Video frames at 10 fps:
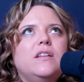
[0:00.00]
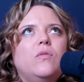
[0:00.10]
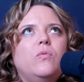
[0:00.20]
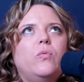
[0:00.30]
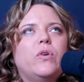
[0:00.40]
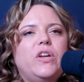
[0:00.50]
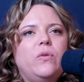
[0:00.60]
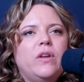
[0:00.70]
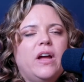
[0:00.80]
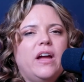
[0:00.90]
were
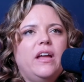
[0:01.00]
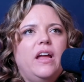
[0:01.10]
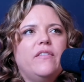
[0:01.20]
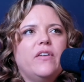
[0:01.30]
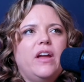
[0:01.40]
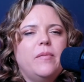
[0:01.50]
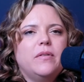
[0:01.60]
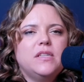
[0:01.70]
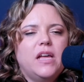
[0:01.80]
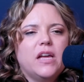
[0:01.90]
you not ever
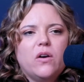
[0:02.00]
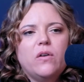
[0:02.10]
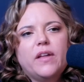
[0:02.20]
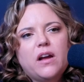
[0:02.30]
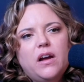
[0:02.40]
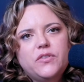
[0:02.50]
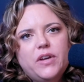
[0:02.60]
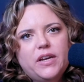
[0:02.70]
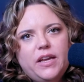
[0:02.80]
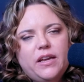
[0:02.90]
able to let go of that
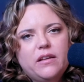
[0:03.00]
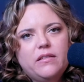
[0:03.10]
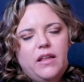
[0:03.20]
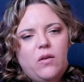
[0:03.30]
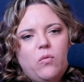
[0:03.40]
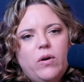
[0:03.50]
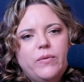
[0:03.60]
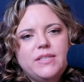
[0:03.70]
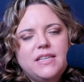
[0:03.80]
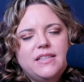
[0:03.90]
contract gig? Like, what
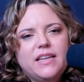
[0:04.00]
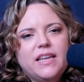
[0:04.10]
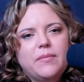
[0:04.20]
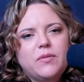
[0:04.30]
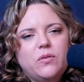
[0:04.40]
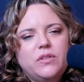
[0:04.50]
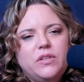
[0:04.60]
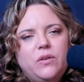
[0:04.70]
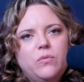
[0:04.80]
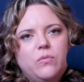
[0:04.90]
was it that kept
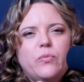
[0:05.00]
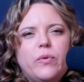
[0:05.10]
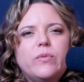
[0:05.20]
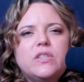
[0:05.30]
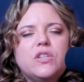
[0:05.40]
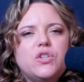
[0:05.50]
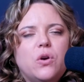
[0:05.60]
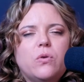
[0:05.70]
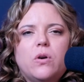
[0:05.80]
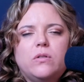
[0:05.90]
holding you? What was the
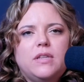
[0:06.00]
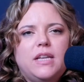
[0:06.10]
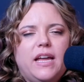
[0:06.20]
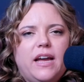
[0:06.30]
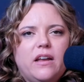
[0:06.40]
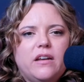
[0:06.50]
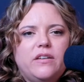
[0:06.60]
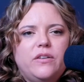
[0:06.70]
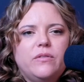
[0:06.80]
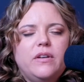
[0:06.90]
chokehold that it had
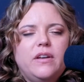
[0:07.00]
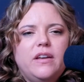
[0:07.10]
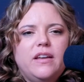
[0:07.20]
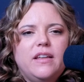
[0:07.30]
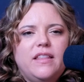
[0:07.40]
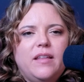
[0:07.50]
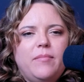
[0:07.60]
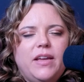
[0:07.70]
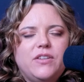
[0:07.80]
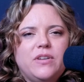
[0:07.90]
on you that
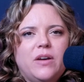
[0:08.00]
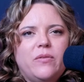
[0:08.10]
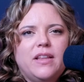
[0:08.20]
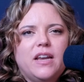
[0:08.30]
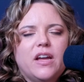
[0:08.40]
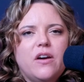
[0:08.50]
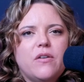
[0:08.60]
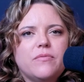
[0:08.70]
made you not want to let it go?